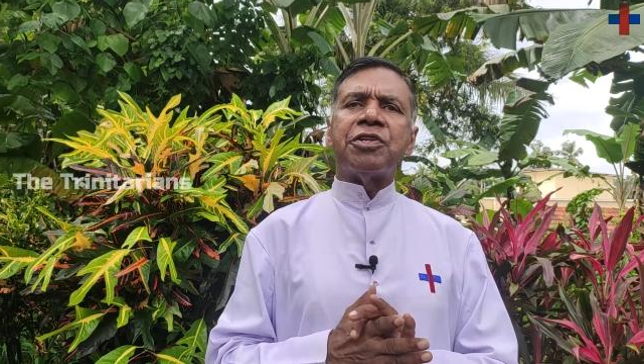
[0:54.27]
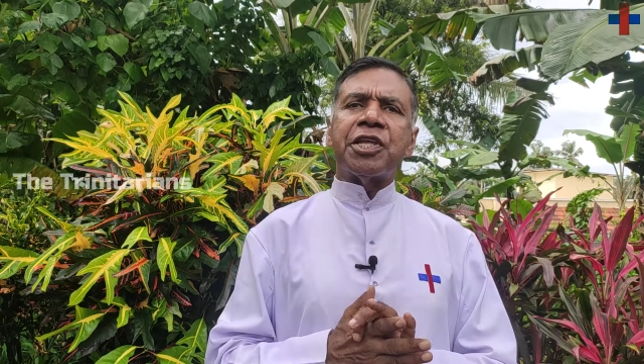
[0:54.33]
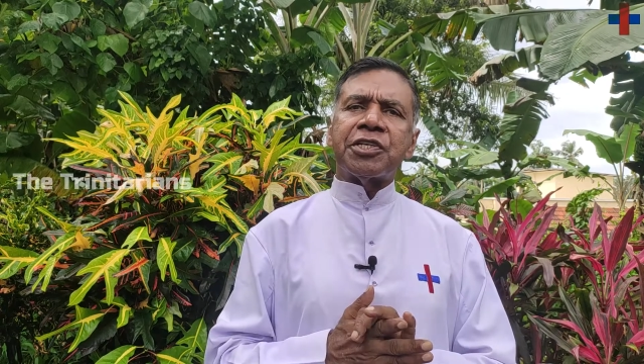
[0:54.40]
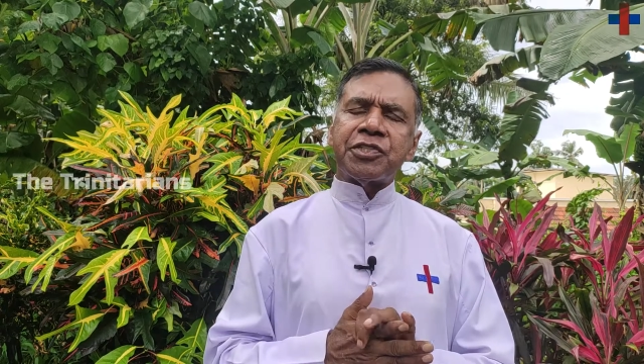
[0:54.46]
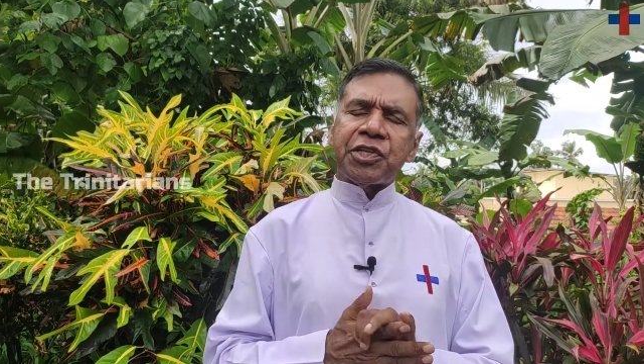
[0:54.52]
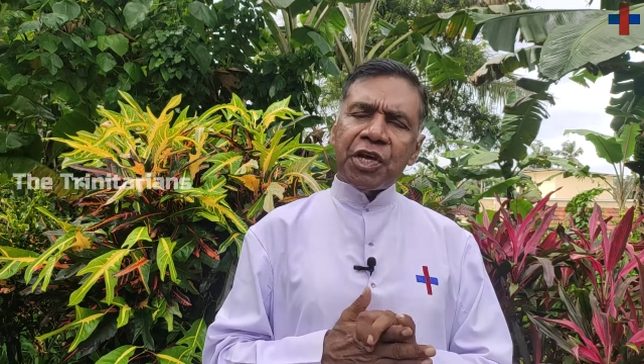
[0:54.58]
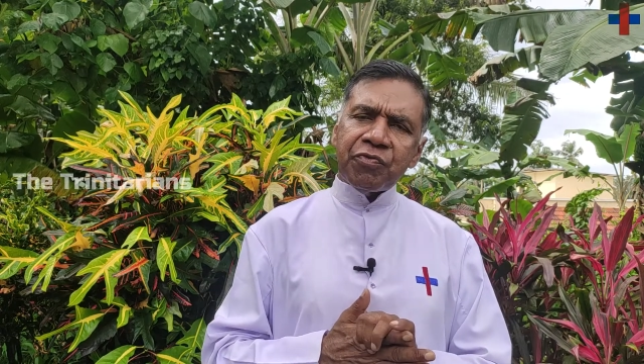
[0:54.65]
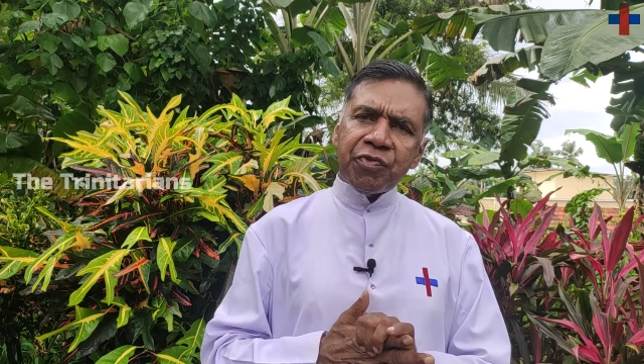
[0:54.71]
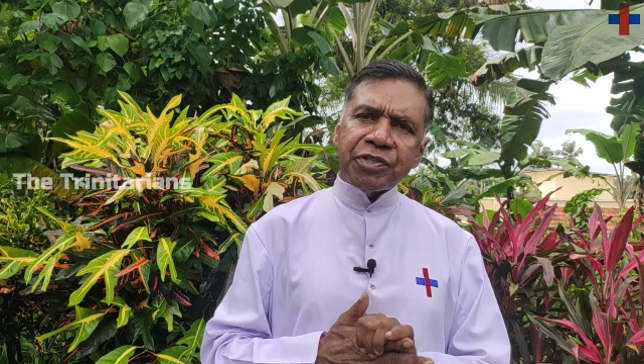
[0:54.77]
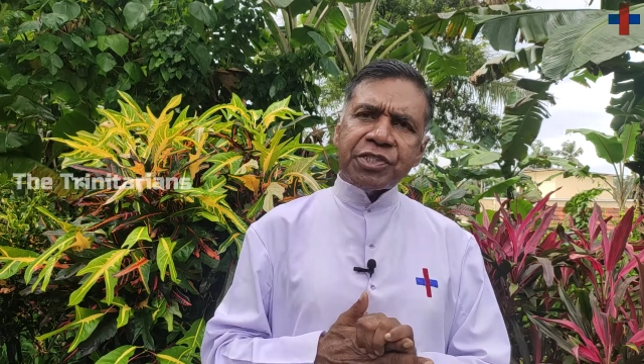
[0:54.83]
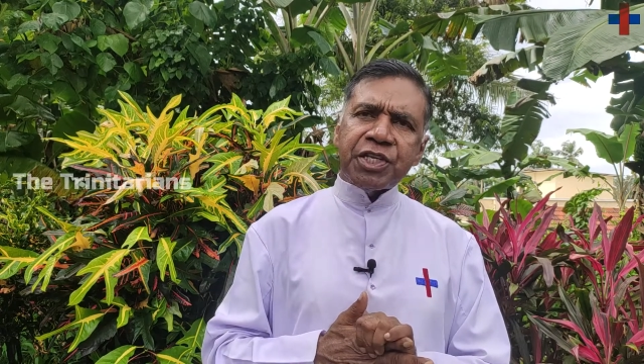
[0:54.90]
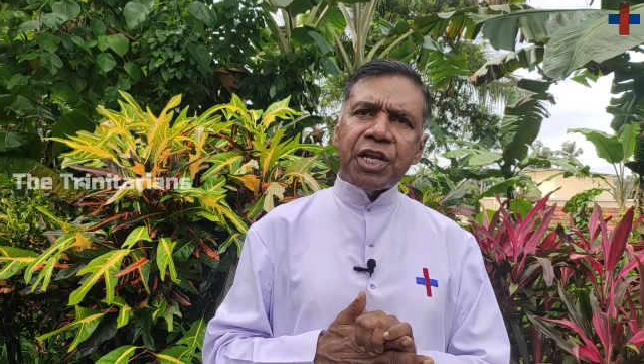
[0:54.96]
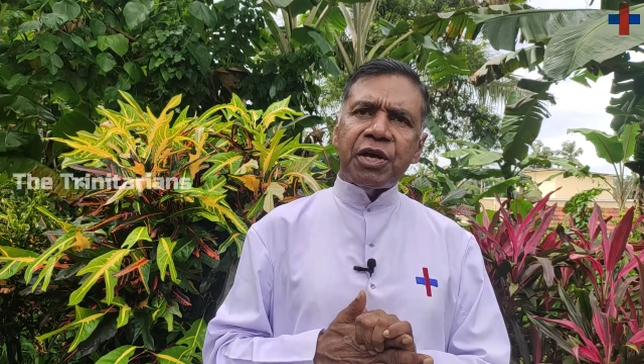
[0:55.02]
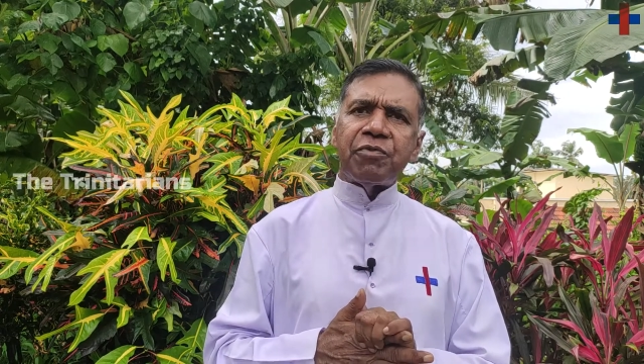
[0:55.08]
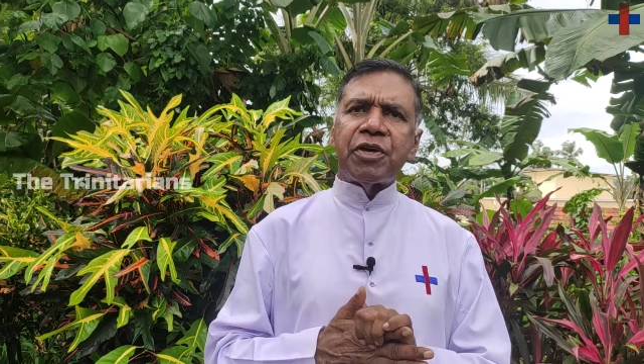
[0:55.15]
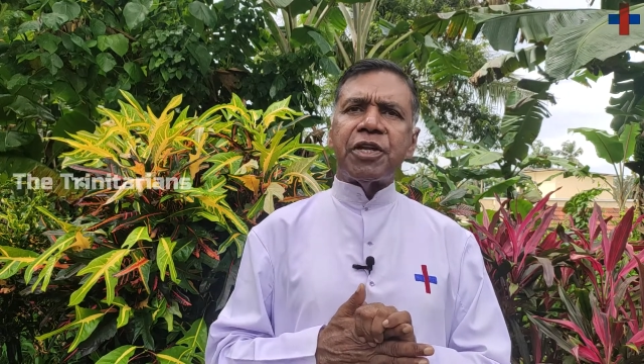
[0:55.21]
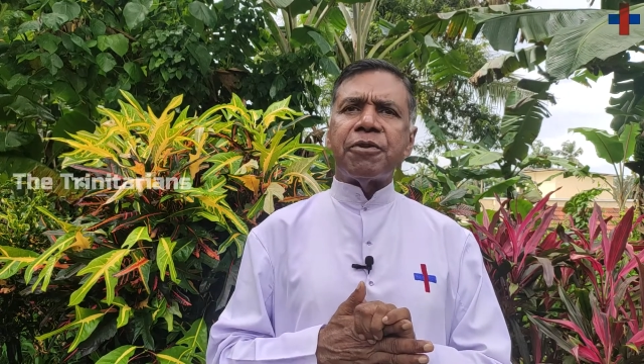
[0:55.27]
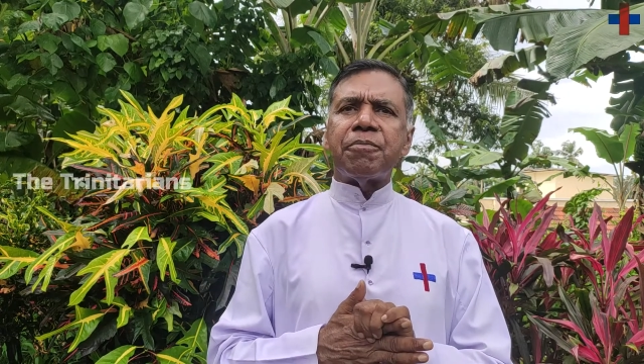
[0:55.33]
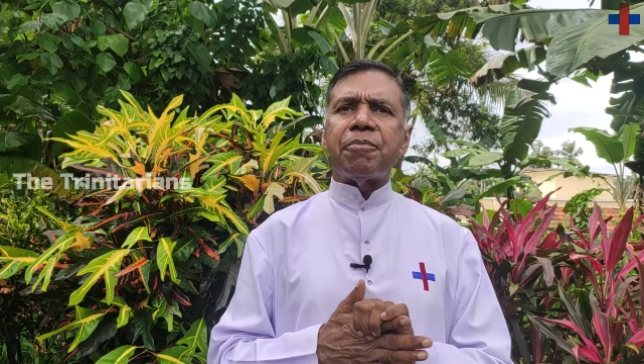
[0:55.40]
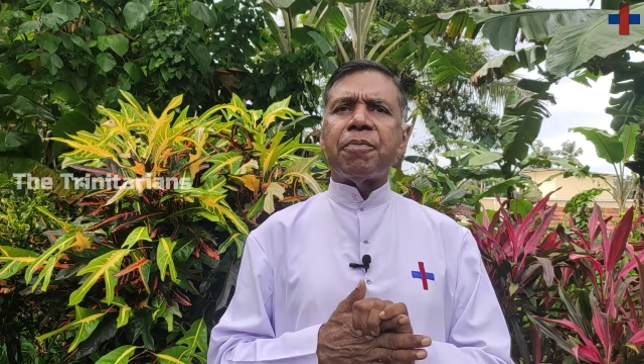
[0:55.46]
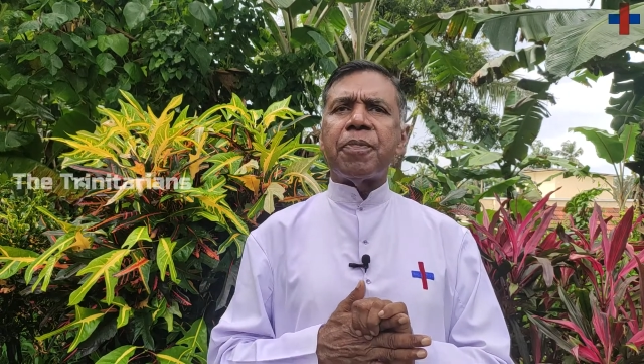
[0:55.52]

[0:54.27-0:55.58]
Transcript: the surface level